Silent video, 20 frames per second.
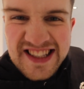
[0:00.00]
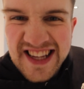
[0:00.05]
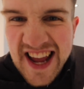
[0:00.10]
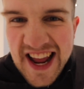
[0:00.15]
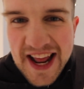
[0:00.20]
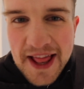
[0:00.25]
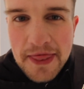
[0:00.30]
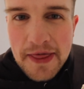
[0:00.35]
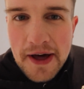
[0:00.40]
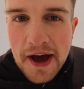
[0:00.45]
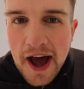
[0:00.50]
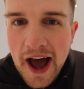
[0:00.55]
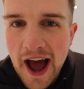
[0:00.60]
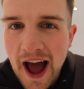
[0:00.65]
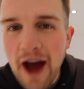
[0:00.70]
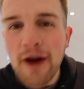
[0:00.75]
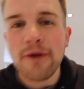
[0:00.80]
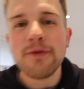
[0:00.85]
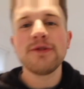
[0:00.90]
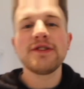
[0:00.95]
is in the
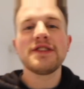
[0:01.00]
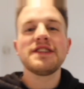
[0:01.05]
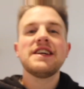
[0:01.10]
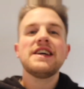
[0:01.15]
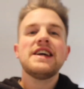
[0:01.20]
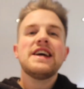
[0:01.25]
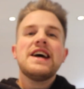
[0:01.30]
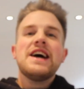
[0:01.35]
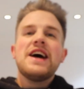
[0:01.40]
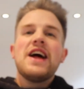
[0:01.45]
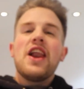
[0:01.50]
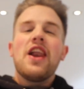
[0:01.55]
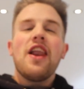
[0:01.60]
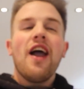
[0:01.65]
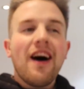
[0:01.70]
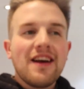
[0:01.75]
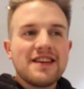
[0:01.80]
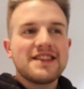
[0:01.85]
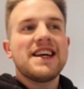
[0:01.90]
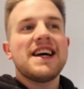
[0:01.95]
house.
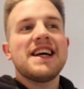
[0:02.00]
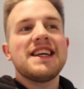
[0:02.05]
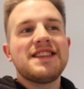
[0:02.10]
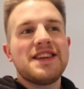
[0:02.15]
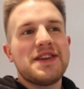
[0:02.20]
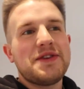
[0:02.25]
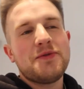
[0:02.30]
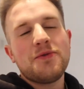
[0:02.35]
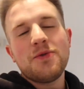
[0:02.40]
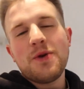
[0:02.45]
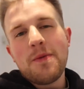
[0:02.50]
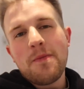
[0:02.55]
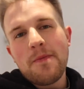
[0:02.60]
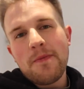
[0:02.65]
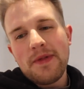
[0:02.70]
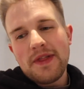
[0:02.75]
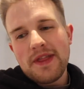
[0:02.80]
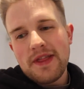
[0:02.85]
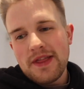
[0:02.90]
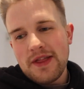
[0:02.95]
Last night I said to him,
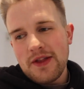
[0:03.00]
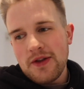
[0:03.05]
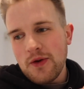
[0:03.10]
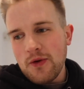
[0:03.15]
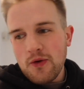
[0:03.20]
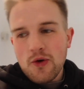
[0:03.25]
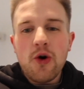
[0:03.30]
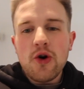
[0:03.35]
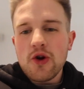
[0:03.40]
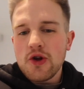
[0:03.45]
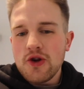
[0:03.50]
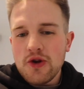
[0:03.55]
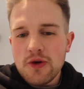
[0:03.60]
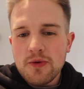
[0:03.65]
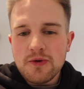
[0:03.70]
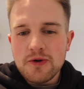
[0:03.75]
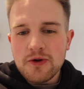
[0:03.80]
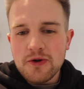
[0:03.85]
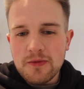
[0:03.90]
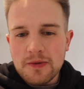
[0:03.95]
you're not a
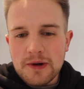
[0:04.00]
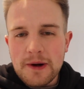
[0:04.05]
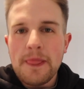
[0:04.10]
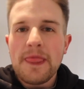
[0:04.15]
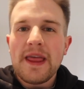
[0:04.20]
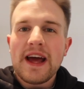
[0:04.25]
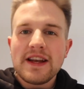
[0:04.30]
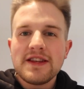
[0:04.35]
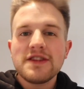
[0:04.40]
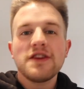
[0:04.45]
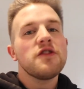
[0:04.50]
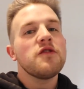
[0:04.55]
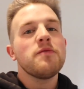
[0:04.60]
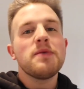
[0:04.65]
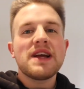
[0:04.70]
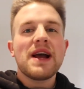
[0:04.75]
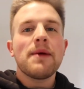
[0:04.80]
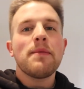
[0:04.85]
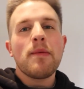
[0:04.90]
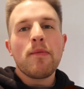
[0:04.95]
YouTuber until you
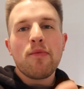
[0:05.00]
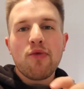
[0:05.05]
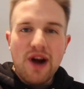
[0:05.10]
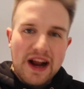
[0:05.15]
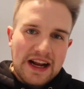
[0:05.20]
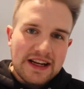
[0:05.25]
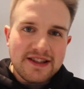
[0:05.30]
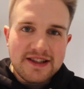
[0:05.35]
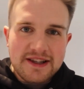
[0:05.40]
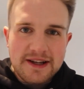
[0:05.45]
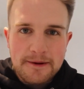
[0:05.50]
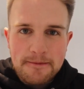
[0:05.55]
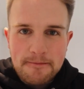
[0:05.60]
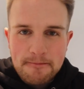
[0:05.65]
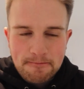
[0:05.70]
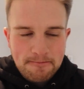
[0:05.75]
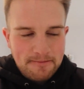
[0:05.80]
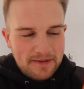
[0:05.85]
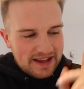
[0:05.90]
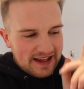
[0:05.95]
become a prankster.
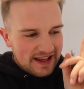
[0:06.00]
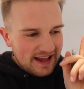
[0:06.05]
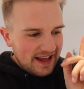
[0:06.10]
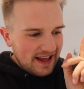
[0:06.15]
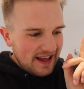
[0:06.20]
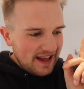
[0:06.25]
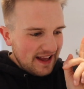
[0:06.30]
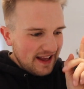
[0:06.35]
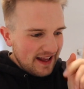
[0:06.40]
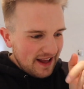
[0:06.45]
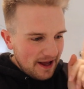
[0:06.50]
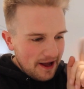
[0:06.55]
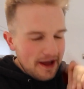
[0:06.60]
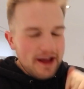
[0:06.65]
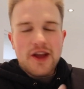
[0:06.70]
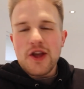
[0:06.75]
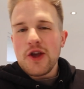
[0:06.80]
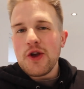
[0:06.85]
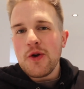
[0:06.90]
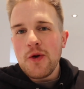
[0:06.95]

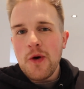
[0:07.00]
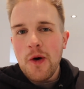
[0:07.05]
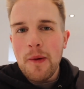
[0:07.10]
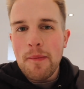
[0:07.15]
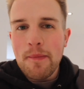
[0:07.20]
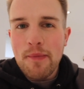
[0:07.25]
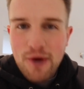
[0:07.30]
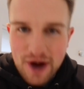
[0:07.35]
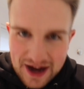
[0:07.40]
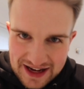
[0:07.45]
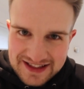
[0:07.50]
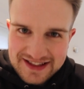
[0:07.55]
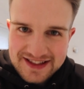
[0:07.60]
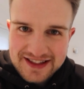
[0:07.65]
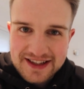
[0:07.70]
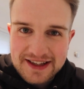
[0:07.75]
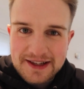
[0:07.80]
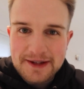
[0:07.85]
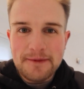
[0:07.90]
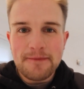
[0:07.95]
You're not a
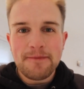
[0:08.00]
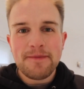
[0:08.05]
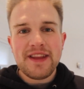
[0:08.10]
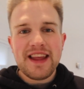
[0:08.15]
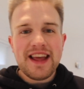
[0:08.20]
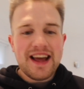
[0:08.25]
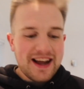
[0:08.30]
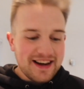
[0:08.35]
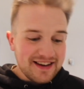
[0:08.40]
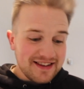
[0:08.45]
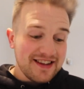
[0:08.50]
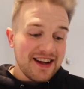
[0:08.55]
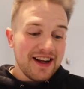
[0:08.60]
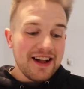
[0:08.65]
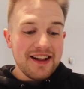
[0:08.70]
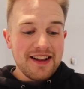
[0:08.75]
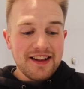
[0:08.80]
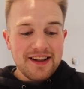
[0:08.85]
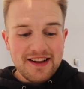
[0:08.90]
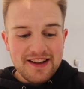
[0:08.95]
prankster
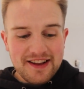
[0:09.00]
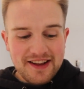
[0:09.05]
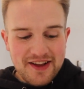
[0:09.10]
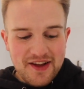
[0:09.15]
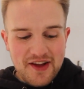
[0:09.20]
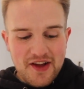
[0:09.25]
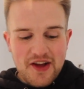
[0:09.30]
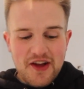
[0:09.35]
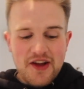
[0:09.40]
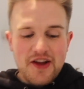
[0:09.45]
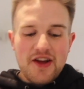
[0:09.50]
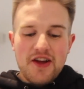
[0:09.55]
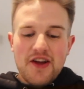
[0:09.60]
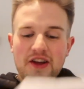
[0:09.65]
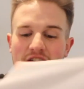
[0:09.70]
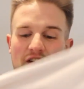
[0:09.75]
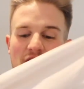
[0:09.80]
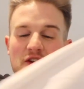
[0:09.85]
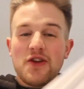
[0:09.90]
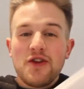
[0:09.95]
until
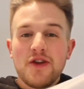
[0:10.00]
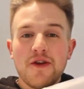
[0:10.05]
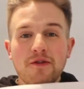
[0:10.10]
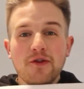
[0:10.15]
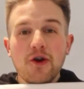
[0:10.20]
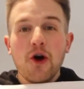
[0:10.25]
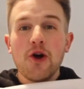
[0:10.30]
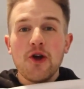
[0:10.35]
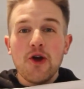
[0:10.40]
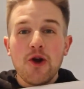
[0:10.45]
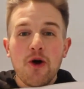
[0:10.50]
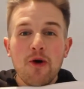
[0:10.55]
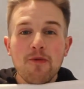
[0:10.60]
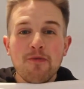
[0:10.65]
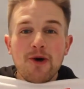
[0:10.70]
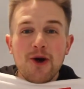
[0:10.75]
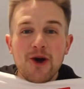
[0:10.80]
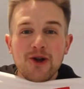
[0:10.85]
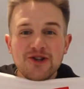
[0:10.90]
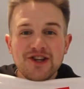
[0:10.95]
you've got your own
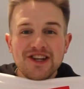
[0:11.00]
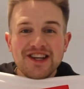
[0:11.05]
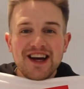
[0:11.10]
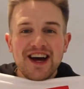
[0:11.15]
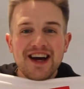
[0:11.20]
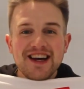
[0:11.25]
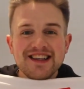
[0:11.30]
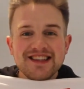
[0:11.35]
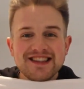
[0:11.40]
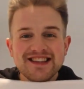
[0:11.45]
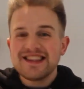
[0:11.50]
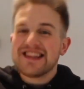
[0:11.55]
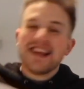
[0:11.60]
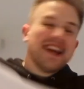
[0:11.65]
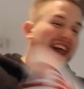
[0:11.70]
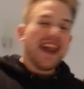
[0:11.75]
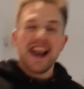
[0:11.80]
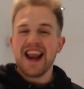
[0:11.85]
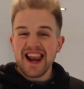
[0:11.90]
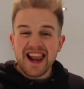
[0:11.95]
merchandise.
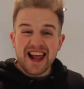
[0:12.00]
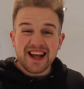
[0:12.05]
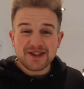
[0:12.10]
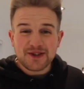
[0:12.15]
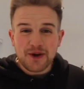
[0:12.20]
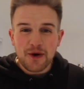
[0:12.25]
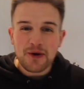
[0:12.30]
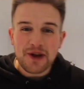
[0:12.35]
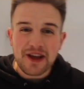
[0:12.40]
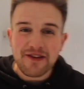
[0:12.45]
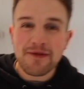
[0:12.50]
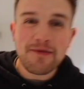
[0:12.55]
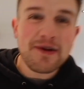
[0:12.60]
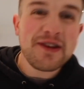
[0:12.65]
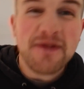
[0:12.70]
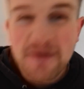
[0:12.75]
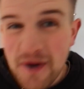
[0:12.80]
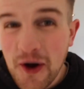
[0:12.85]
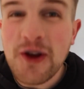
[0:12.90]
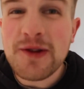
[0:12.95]
Let's go give him
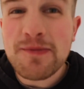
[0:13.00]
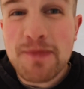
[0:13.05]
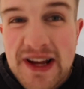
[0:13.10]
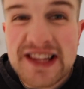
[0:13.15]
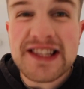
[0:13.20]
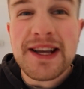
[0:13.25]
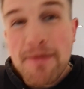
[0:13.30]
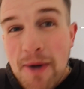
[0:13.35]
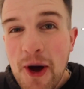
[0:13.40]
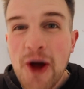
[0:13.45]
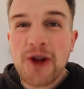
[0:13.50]
his first piece of